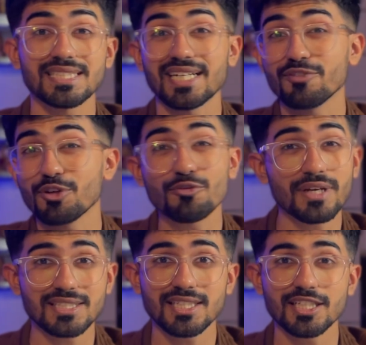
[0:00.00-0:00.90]
And if you
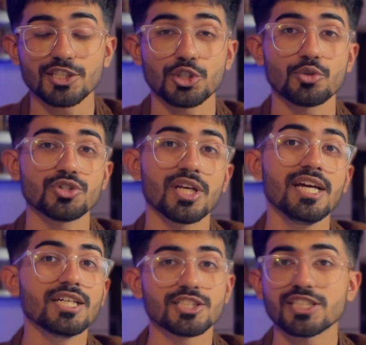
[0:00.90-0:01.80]
face any issues,
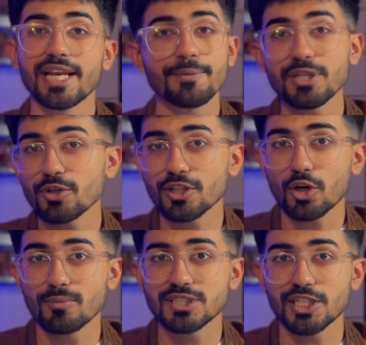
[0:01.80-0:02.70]
just let me know in the
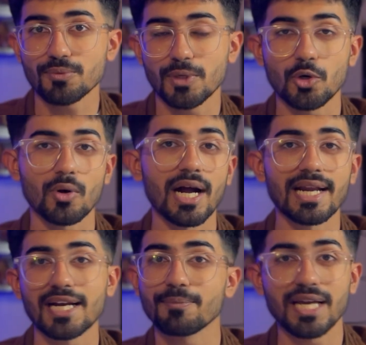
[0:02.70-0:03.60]
comments down below and
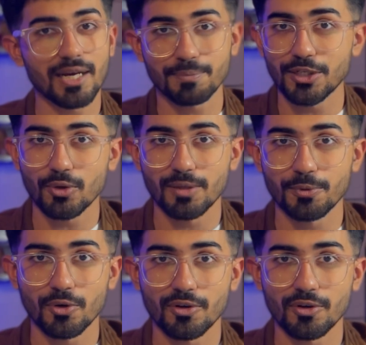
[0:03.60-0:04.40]
I'd be happy to help you